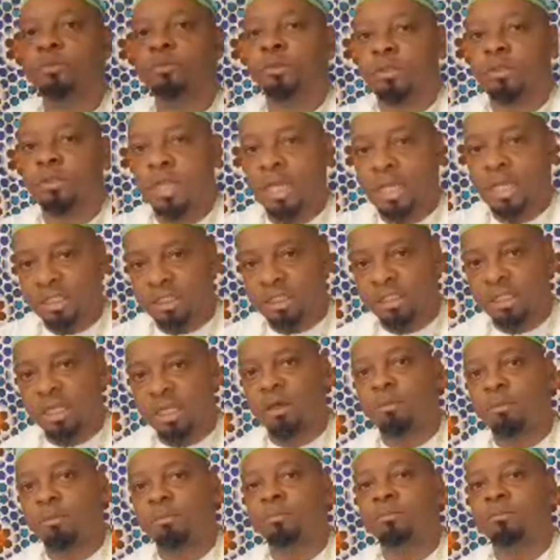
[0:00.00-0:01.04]
Take a
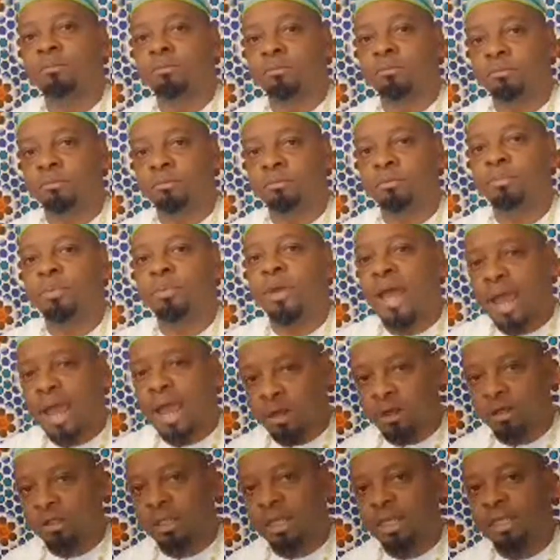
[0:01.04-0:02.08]
step
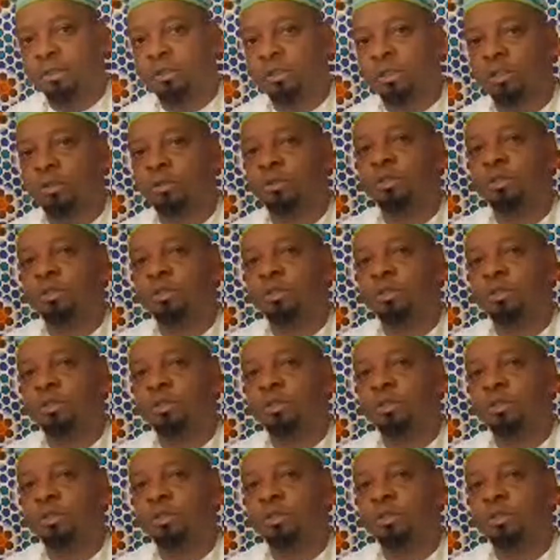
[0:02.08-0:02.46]
back on that,